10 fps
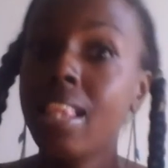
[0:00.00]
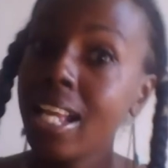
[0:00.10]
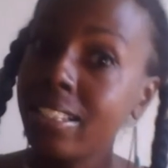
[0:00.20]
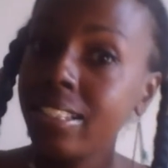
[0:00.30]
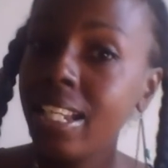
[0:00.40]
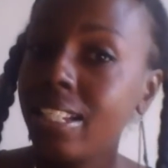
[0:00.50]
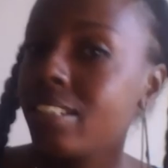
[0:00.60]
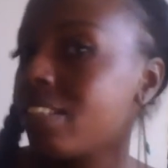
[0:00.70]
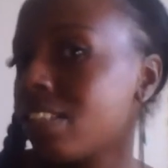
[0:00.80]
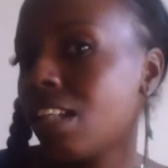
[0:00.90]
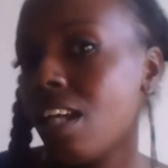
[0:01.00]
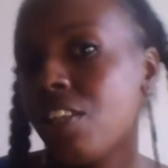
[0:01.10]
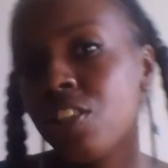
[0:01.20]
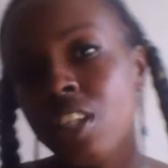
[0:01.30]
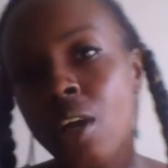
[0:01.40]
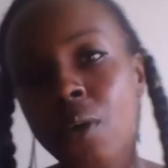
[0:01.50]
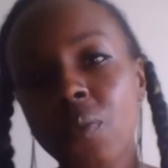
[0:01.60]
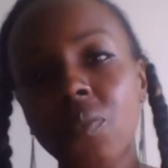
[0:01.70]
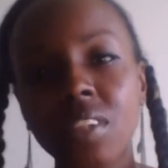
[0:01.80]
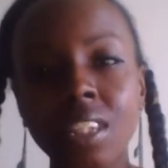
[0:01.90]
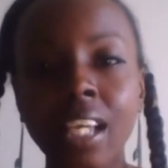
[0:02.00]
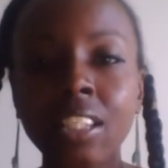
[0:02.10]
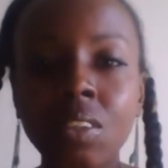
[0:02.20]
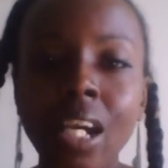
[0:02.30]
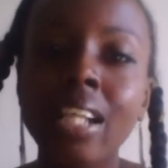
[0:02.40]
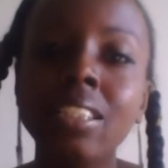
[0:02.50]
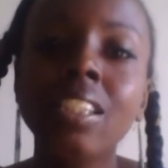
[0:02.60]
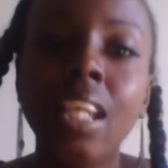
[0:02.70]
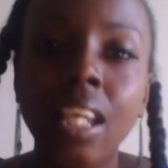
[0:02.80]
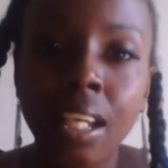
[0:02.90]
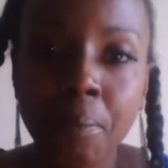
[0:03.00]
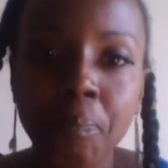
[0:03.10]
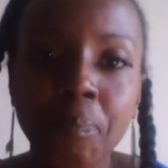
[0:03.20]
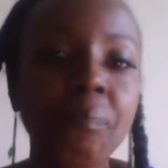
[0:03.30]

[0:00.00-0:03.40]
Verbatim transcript: That's it. So thank you guys again.